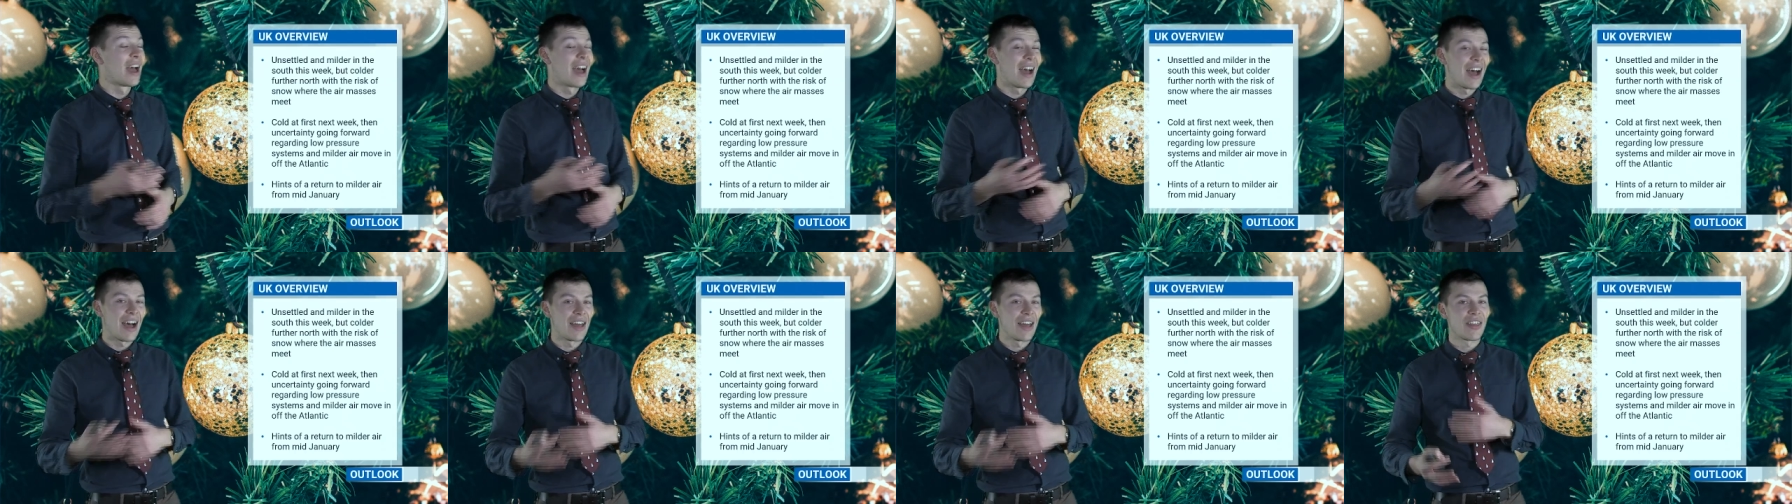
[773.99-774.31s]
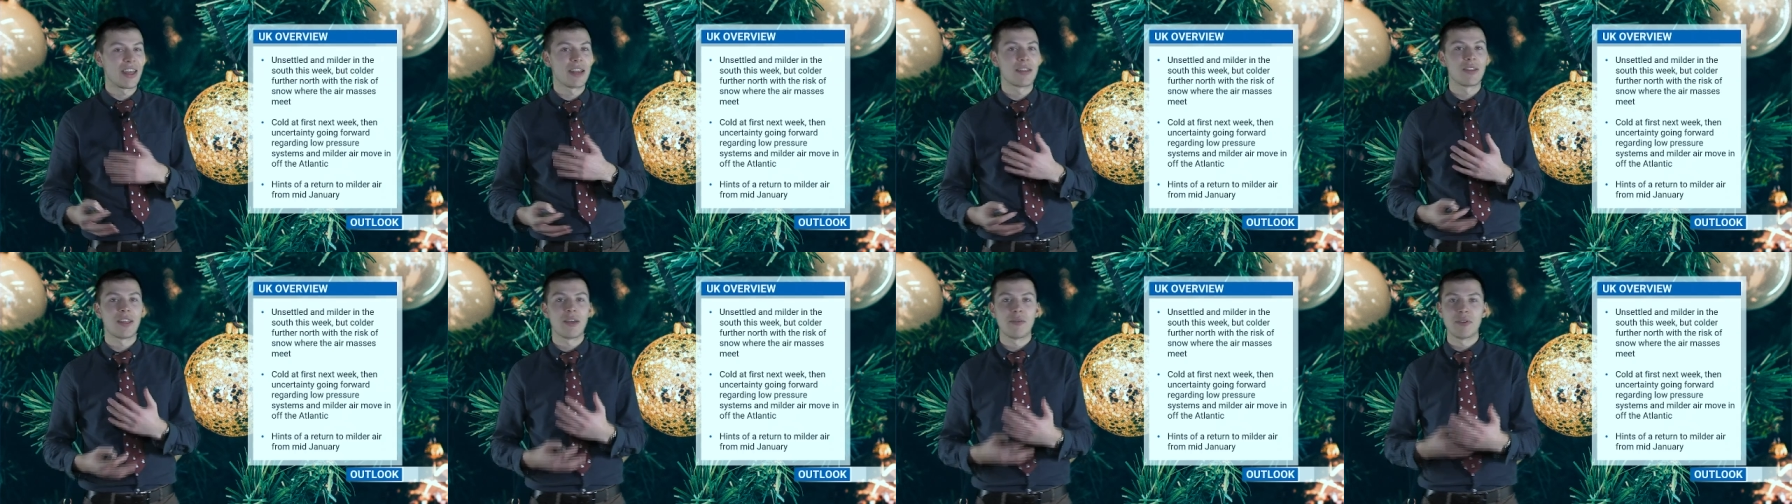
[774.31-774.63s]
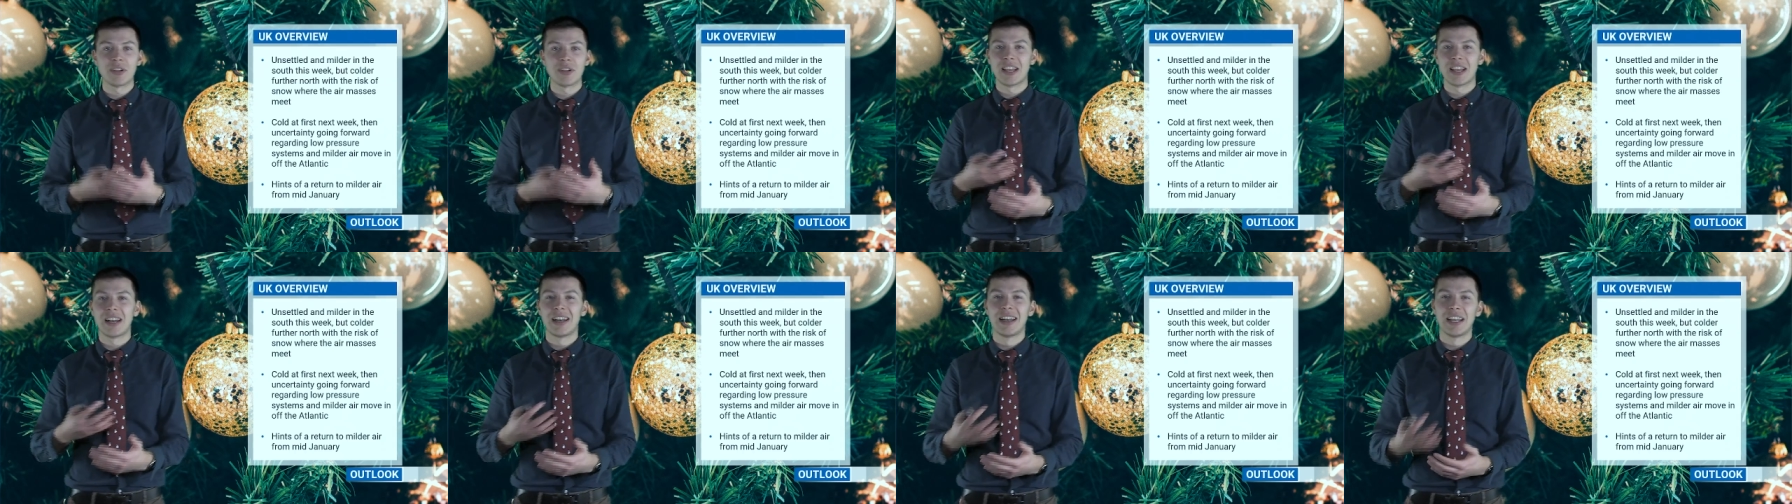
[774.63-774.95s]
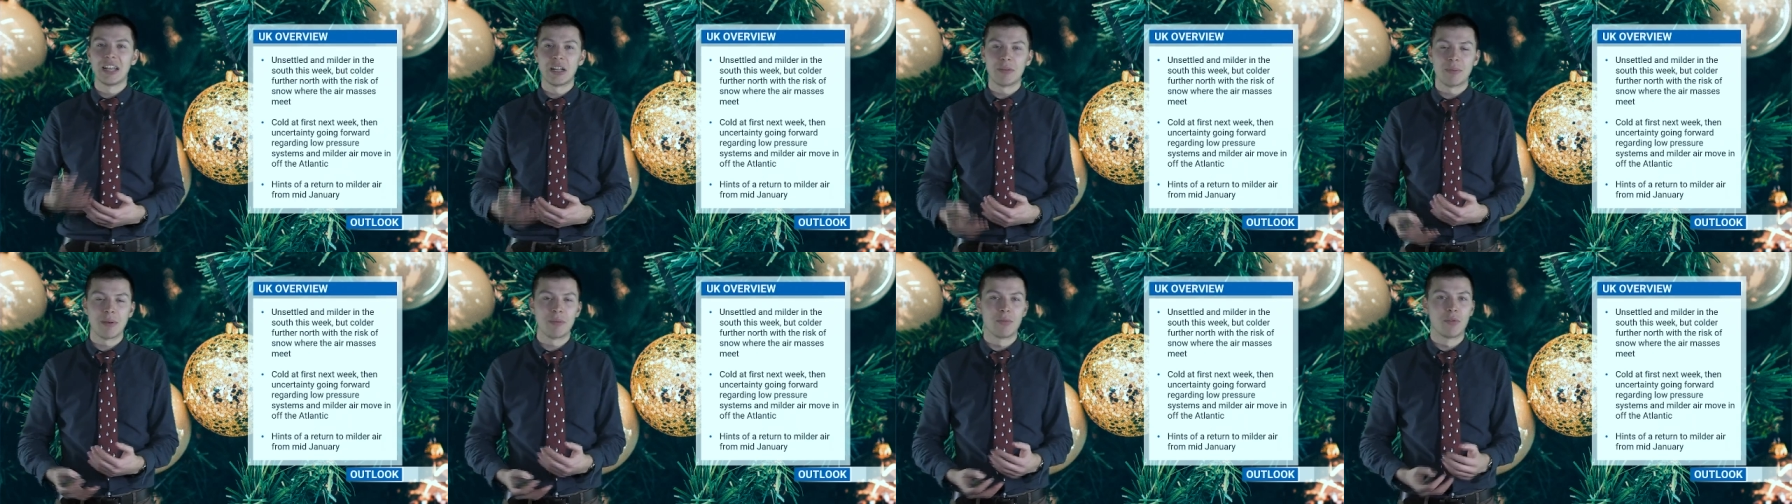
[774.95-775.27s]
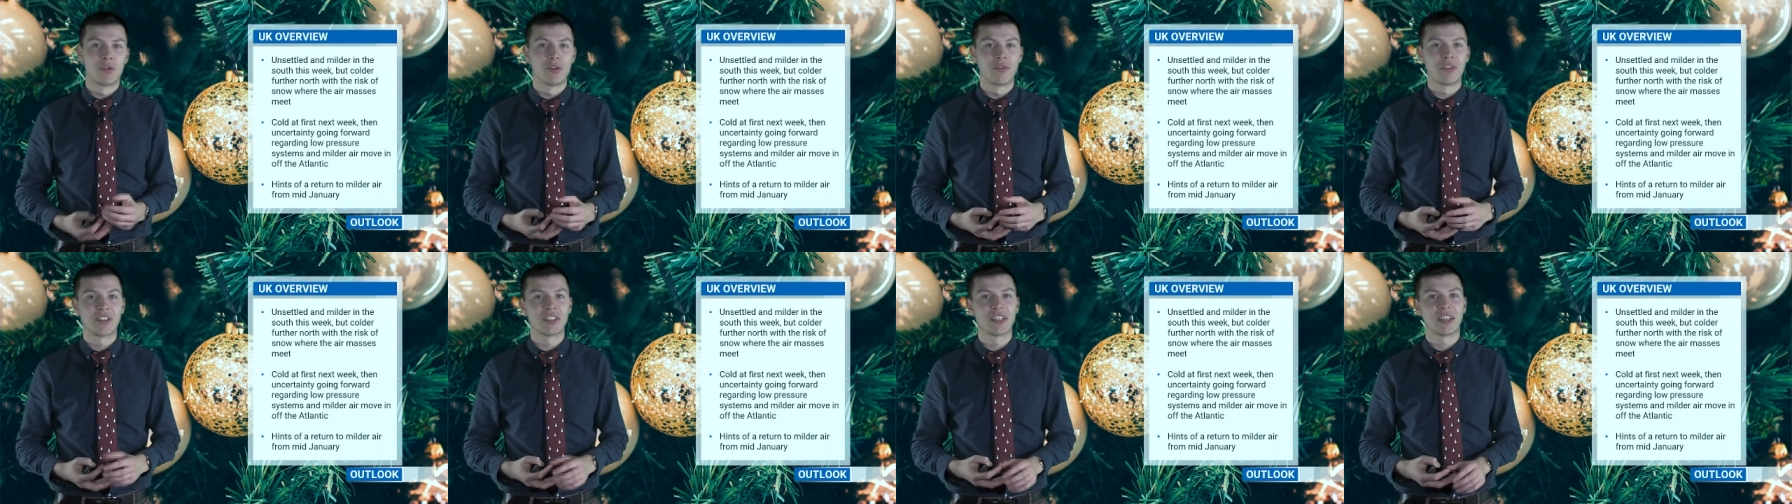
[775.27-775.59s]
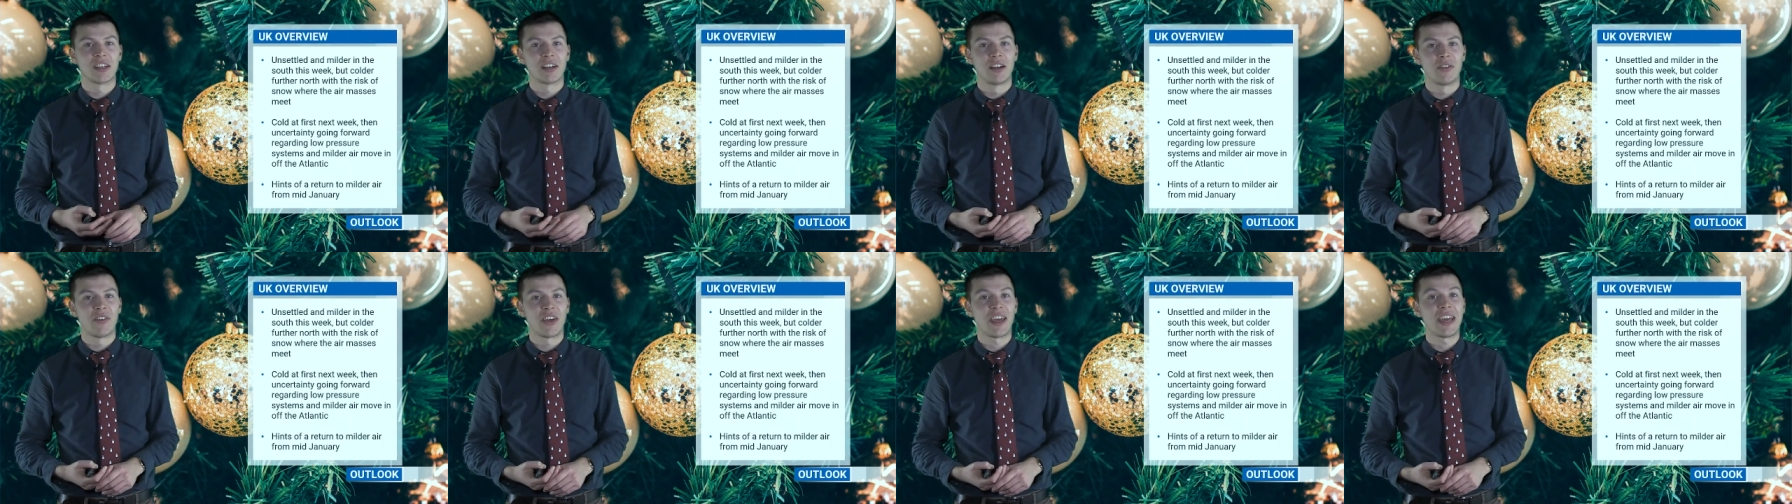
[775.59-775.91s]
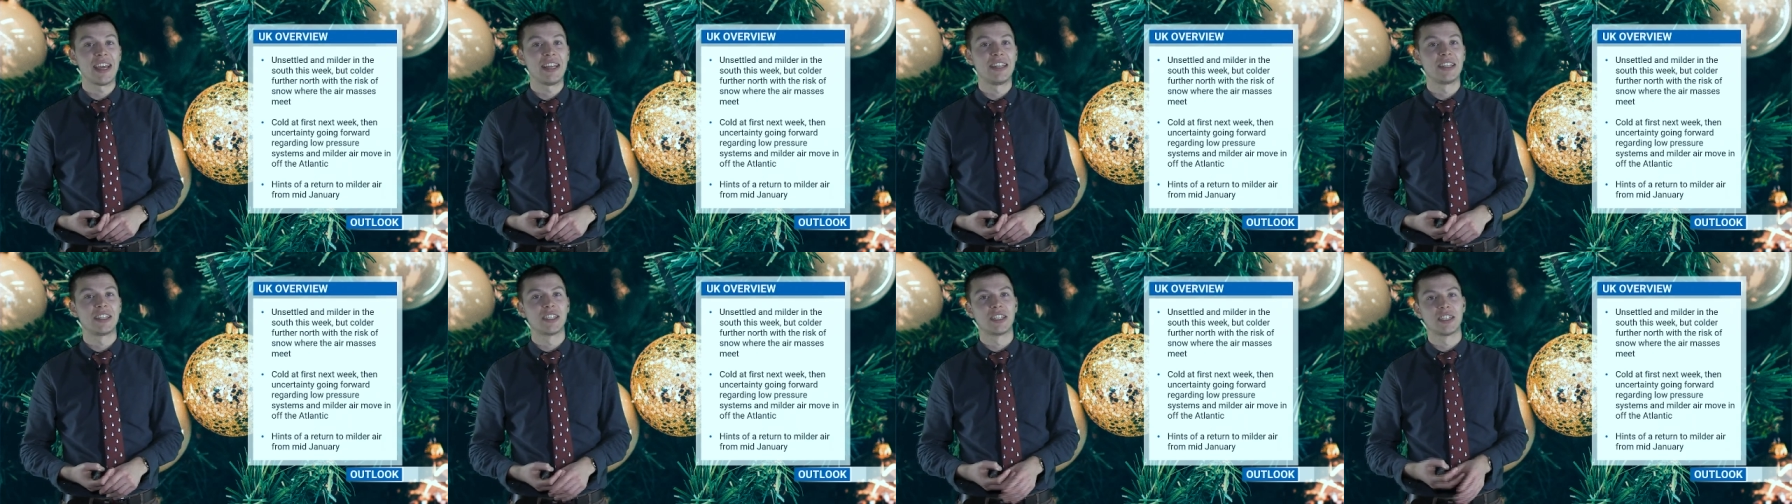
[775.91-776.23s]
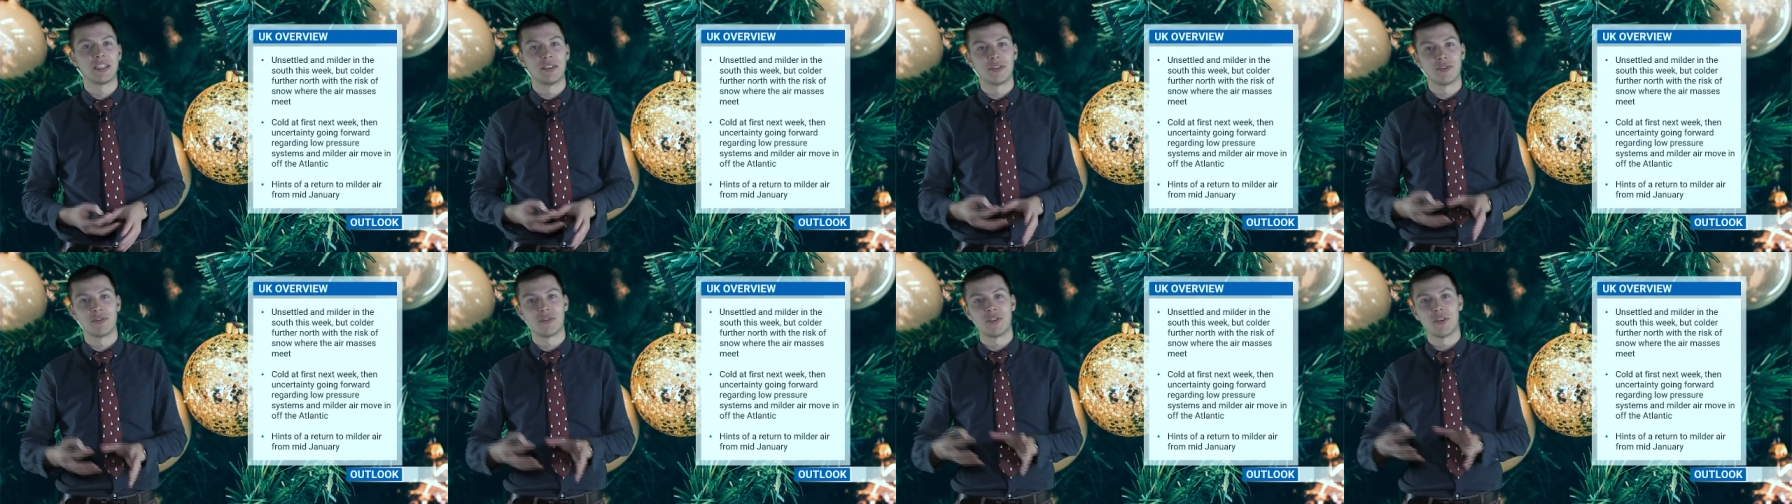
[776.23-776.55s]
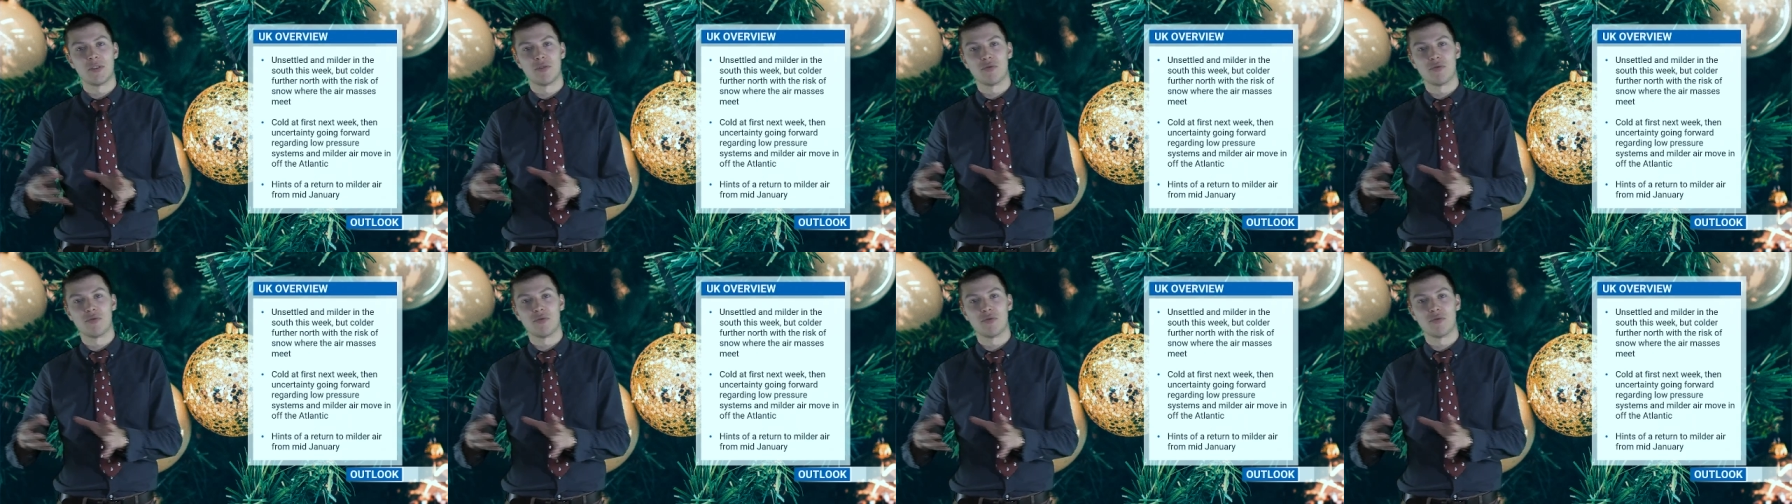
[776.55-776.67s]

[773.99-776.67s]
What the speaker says: And then there is a little bit more of a signal of a hint of